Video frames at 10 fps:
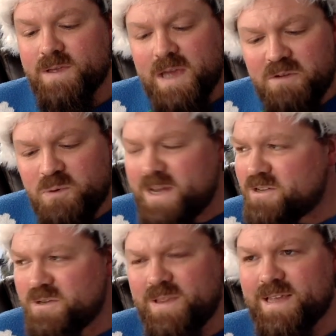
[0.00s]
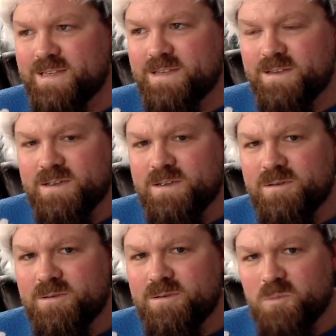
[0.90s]
"If we can do this,
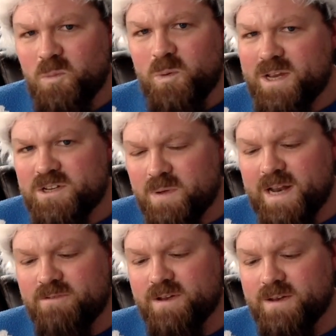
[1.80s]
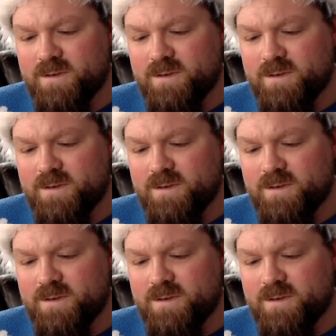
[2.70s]
we can do anything."